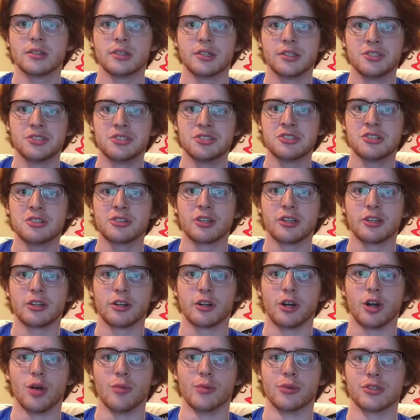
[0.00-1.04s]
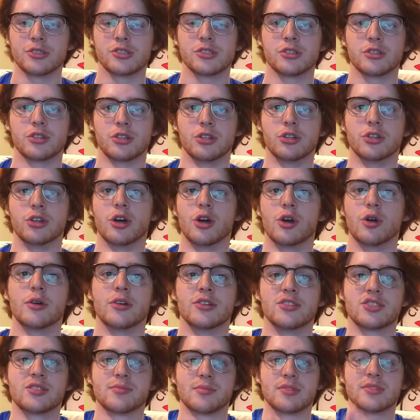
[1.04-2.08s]
Did you know that there are almost no
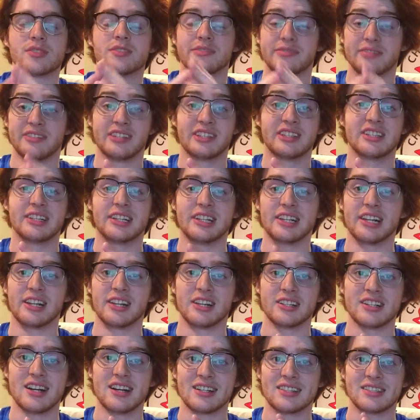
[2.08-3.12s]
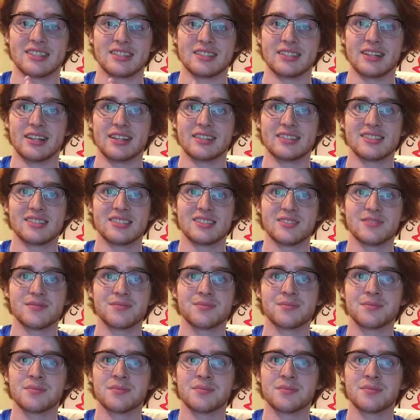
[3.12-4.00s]
instruments permitted in the United States?